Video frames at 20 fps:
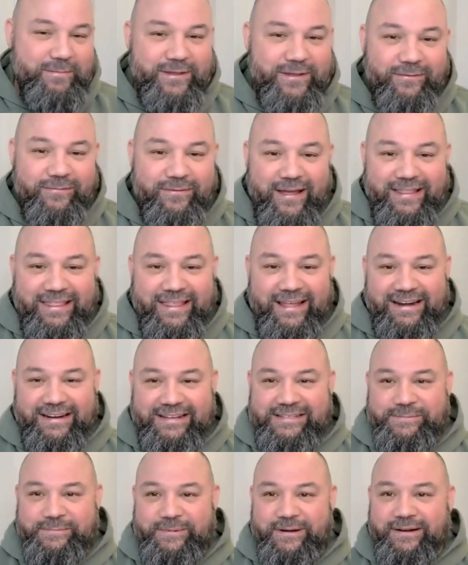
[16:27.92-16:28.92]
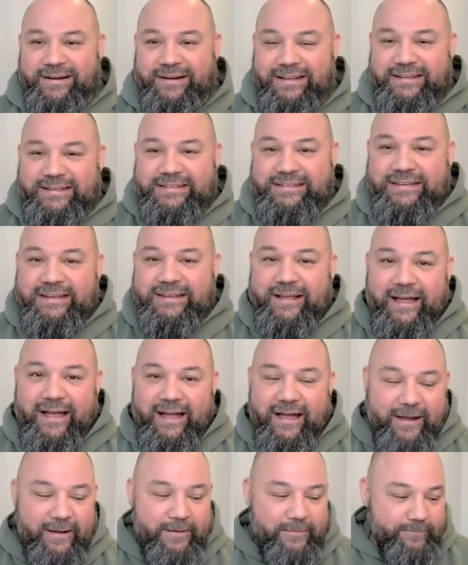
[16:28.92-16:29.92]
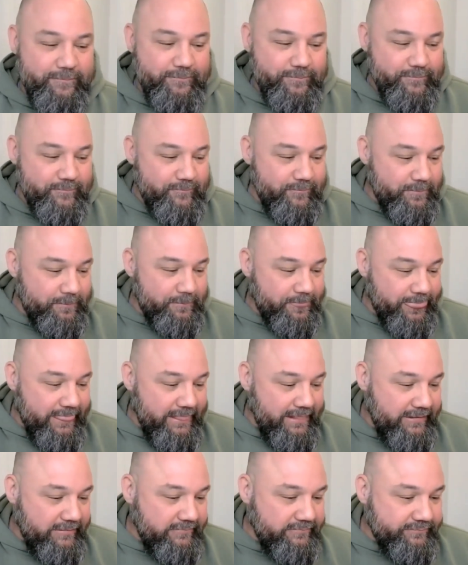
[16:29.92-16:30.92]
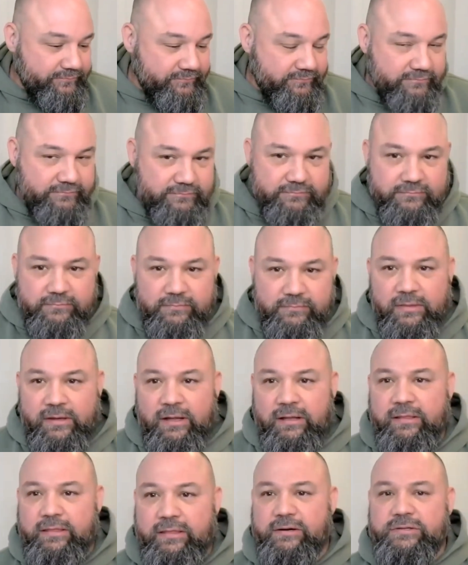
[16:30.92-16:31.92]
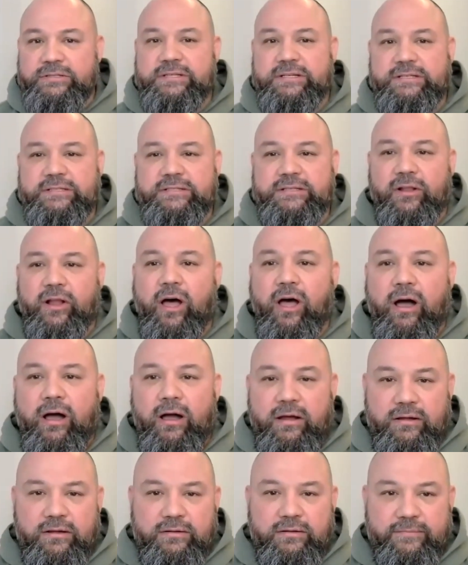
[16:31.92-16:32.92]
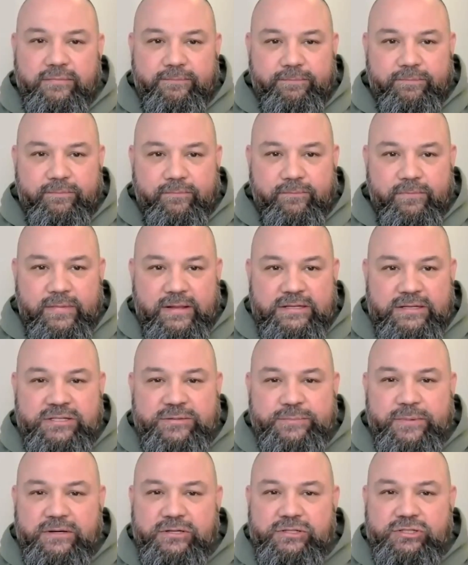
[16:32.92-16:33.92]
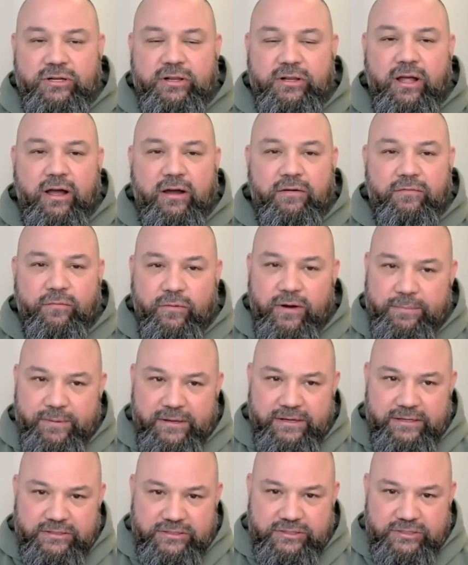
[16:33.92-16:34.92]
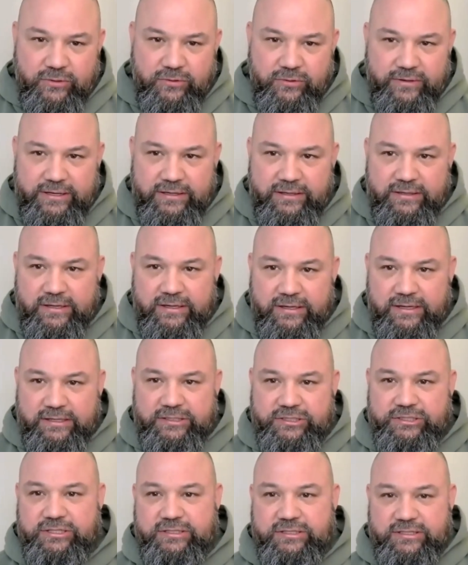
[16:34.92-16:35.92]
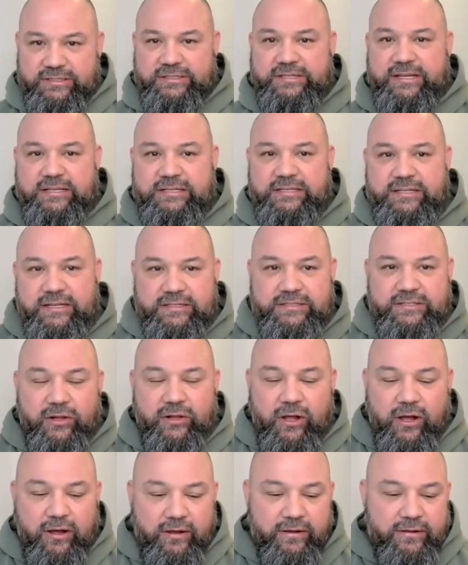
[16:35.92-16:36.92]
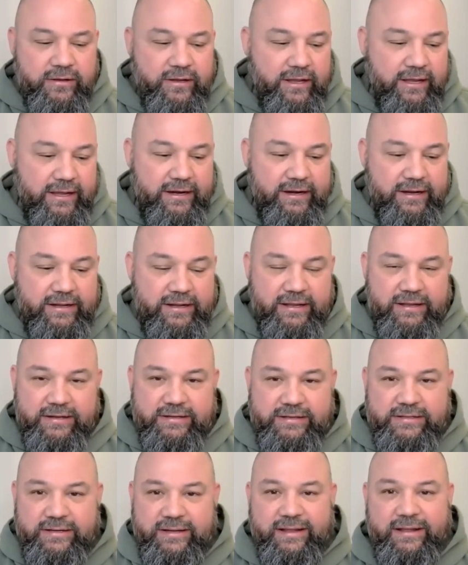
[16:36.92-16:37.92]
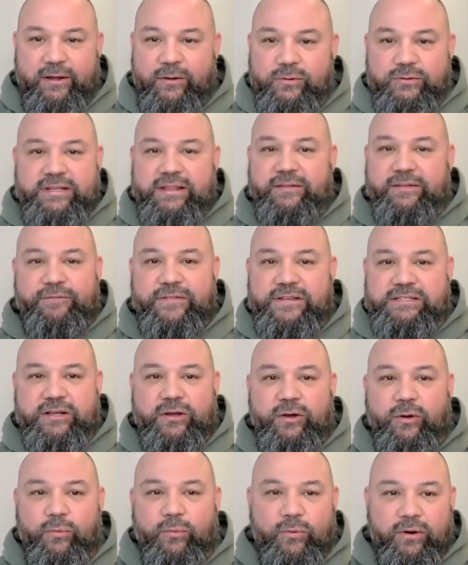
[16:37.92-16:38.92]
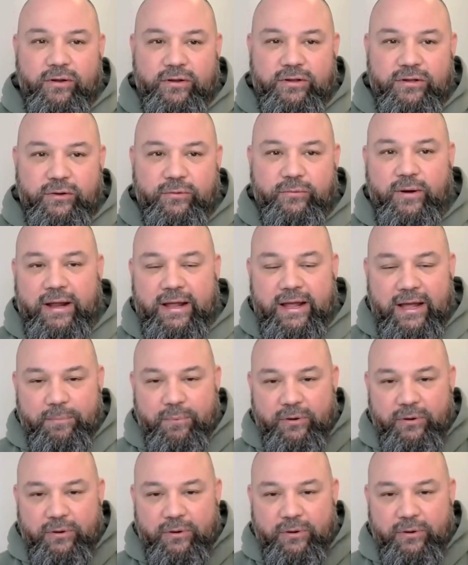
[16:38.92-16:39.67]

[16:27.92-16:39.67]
Maybe you've had that experience. Um, there's this law, spiritual law of reaping and sowing. And Jesus says this law. And it, it, it goes in the physical world too, right?